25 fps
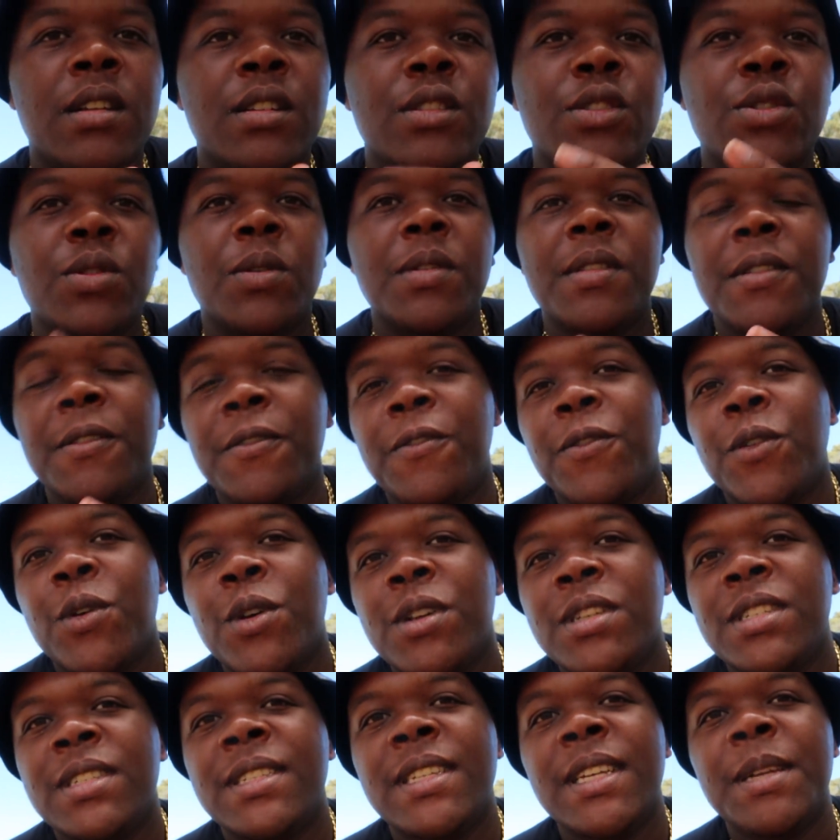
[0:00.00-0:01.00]
So the
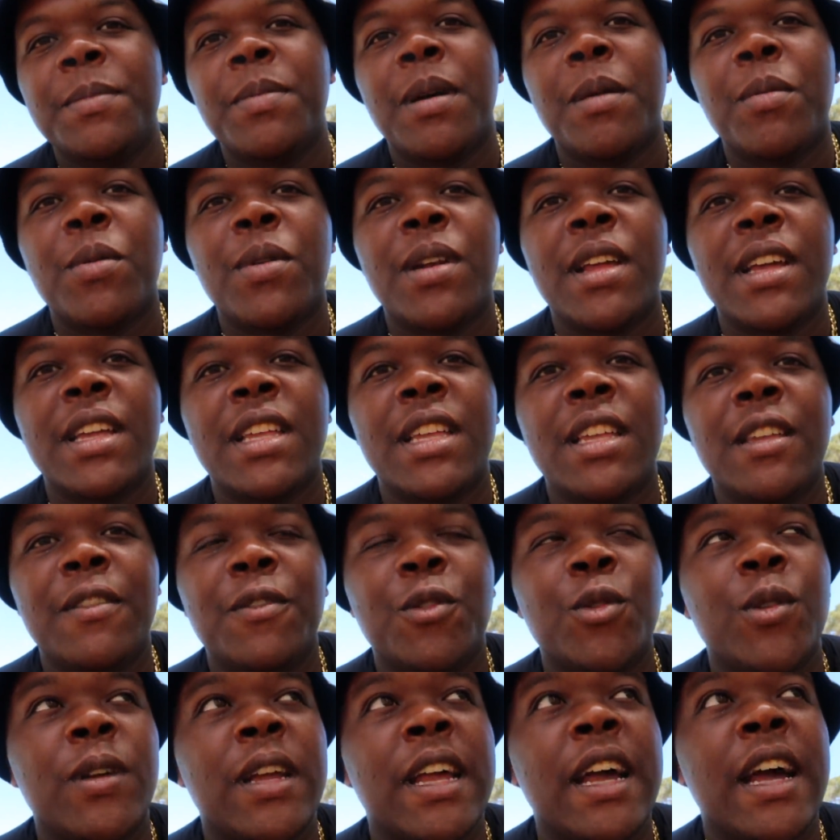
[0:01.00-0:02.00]
first tip I'm gonna
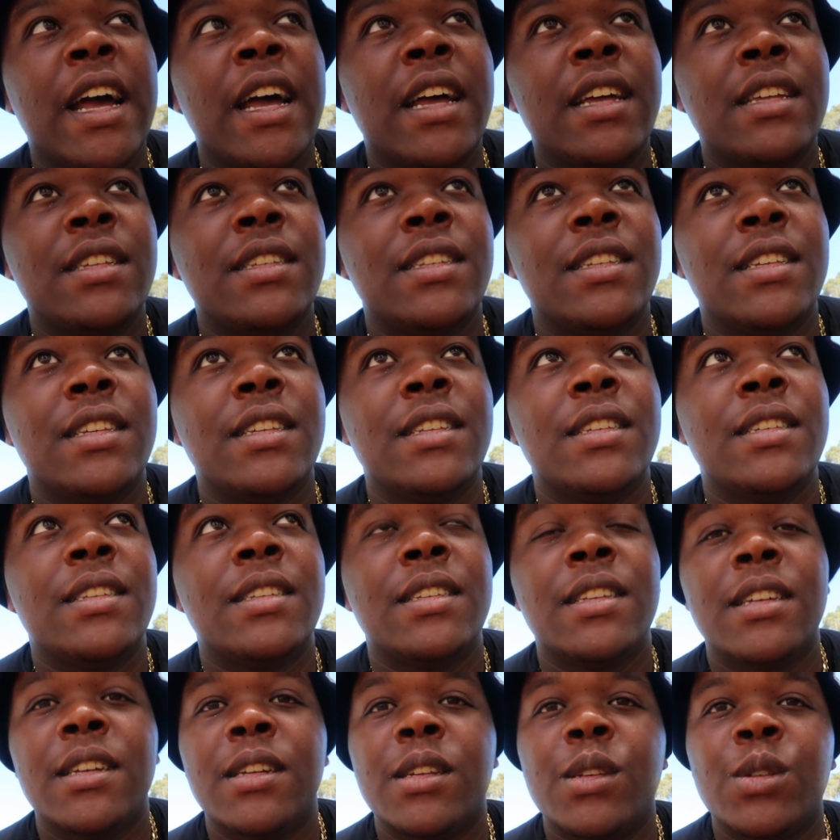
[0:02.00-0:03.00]
give you guys
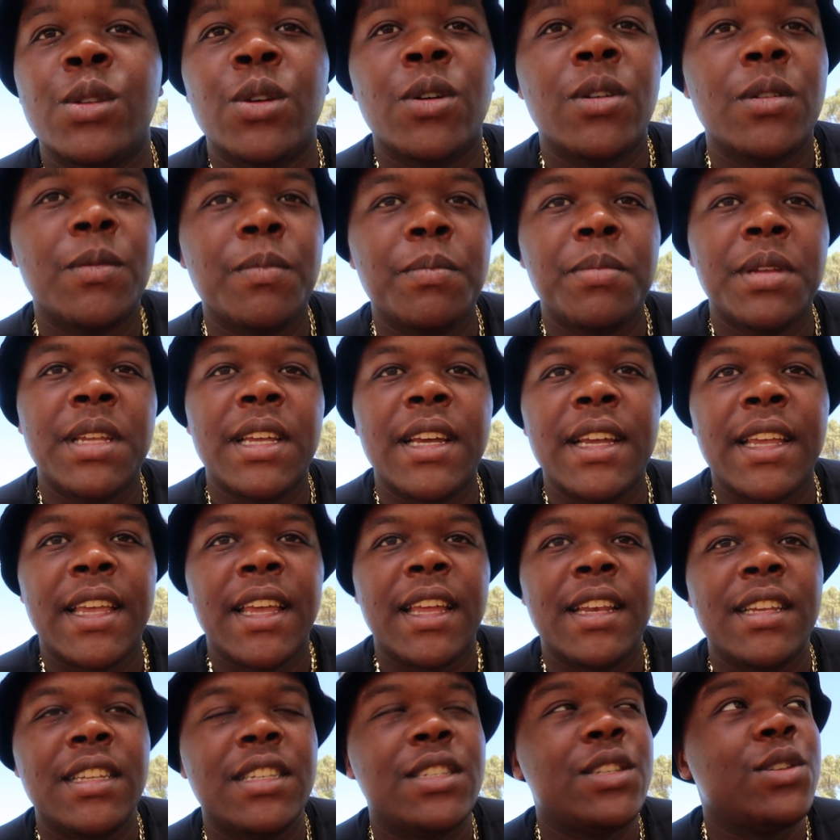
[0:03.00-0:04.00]
is don't be
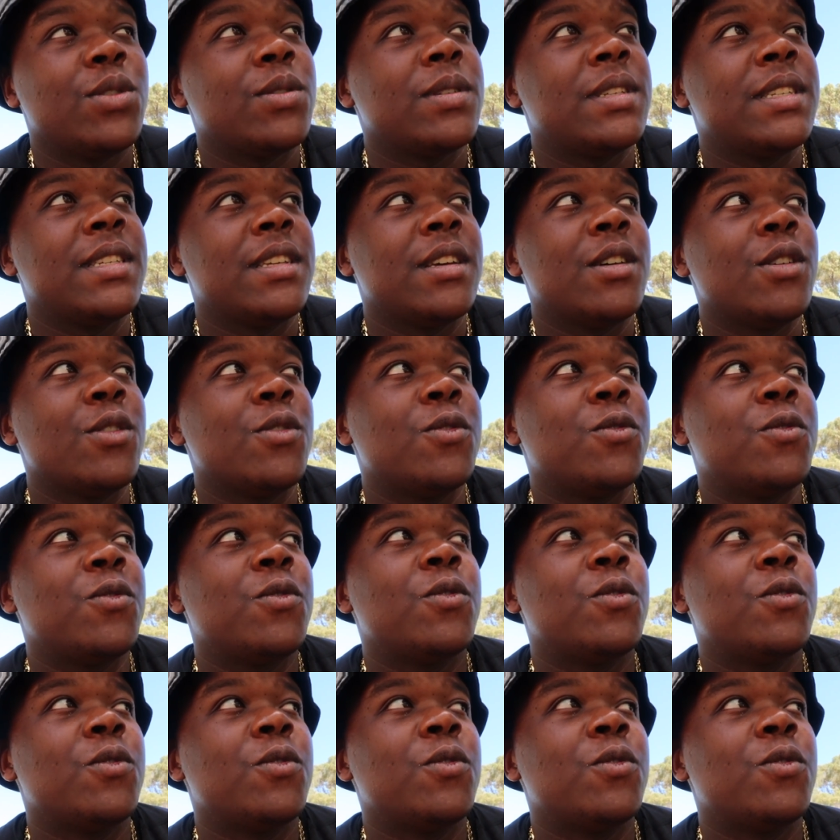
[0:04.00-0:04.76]
against yourself,